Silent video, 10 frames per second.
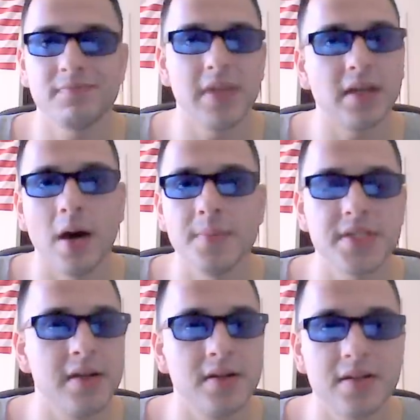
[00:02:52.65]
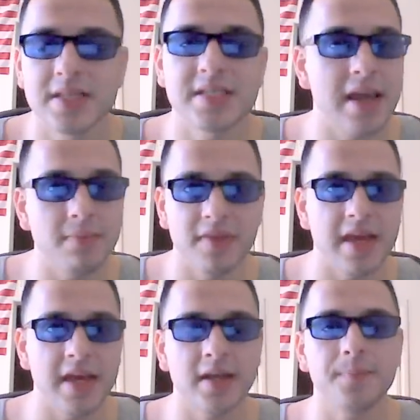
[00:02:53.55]
it comes in the same
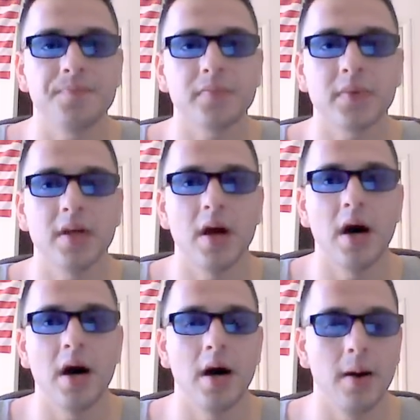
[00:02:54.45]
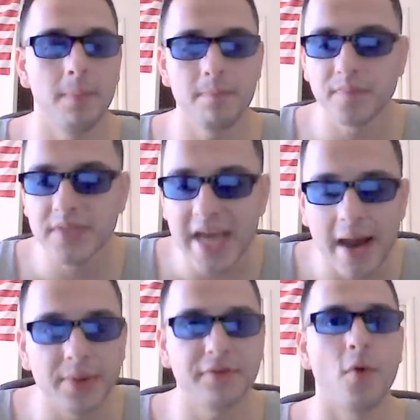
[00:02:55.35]
thing,
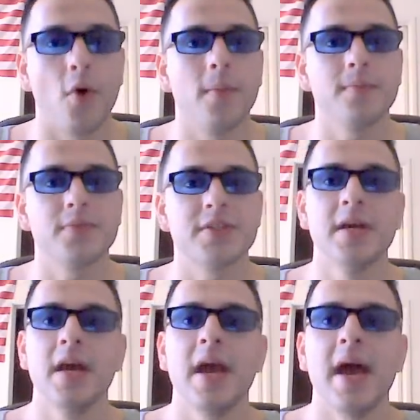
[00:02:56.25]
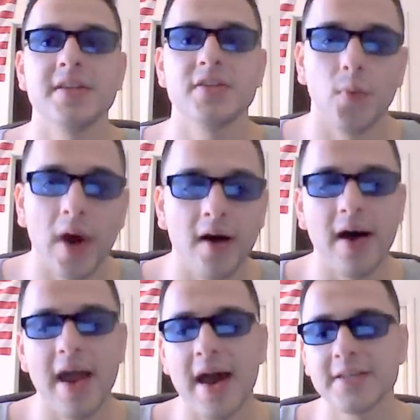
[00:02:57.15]
tablet forms, as well
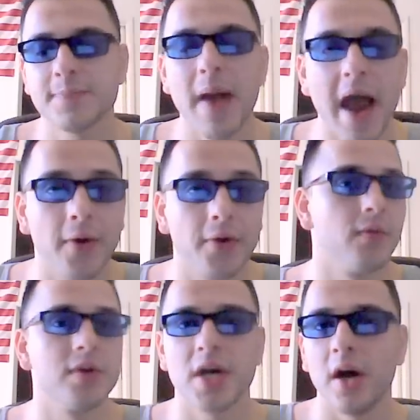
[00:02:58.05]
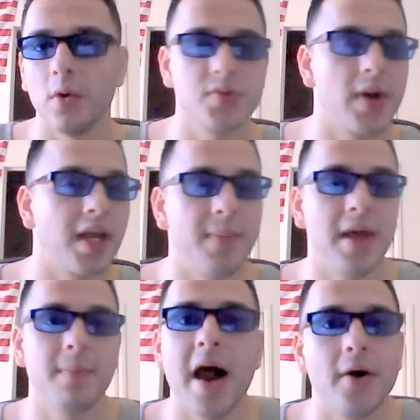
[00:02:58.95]
as powder, which I always
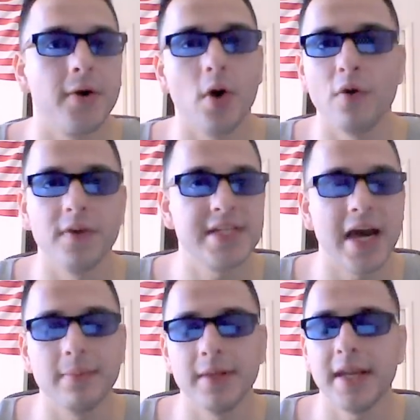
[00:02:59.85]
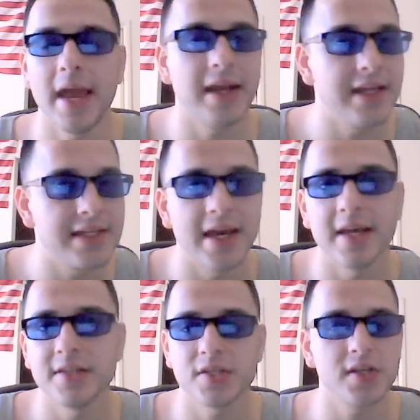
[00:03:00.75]
recommend powder over tablet any
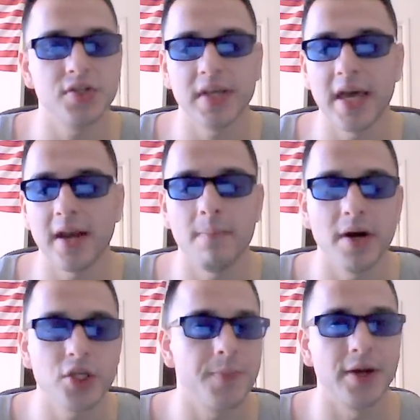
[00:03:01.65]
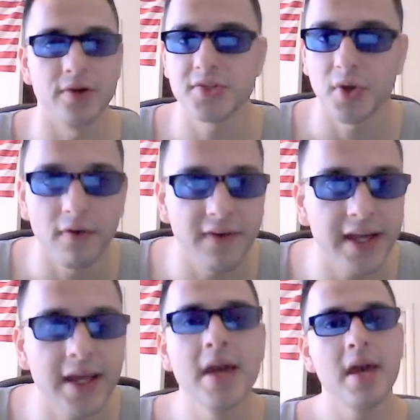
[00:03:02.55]
day, just because you get a much better
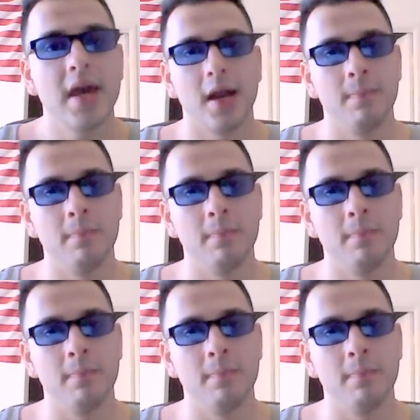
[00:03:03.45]
serving and a